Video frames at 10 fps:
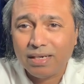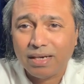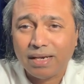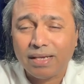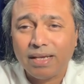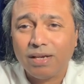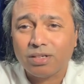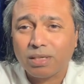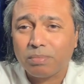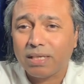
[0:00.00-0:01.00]
drinking or
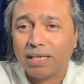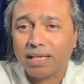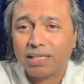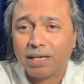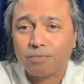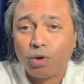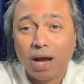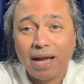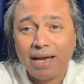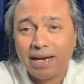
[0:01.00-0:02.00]
something like that. So
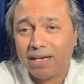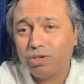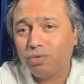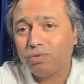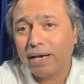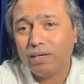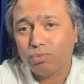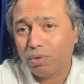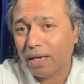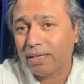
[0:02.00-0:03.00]
I had to
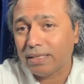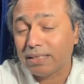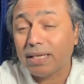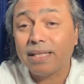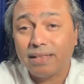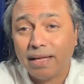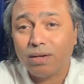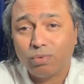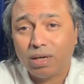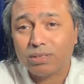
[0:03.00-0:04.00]
find one reason and
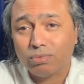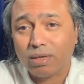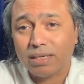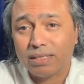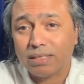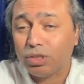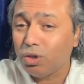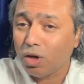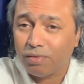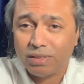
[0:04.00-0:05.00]
there was one reason.
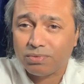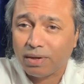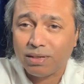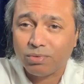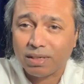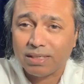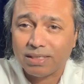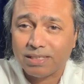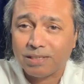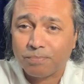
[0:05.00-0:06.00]
You'll always find one
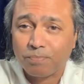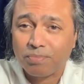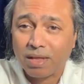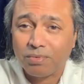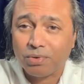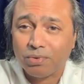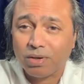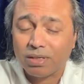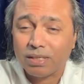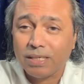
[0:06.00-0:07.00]
reason if you
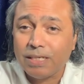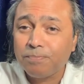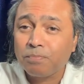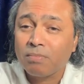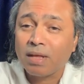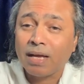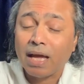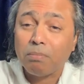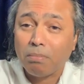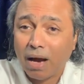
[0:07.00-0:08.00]
want.
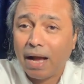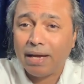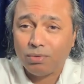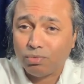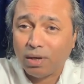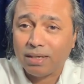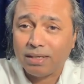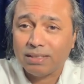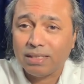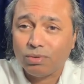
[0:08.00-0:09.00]
And my one
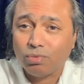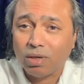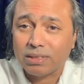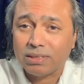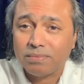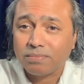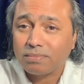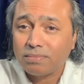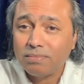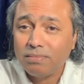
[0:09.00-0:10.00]
reason was
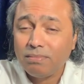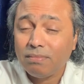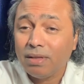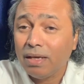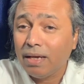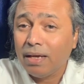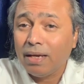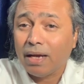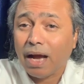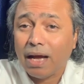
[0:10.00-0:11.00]

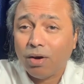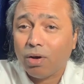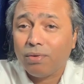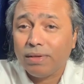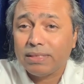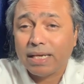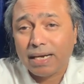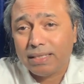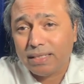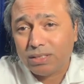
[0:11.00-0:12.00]
I always
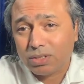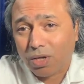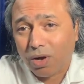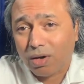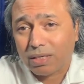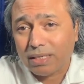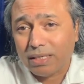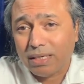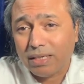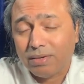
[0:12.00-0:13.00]
had this thought
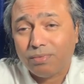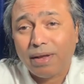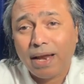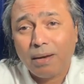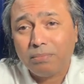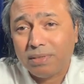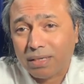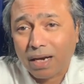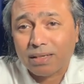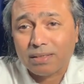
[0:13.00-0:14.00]
when I am
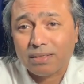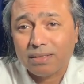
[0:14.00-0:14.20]
drunk,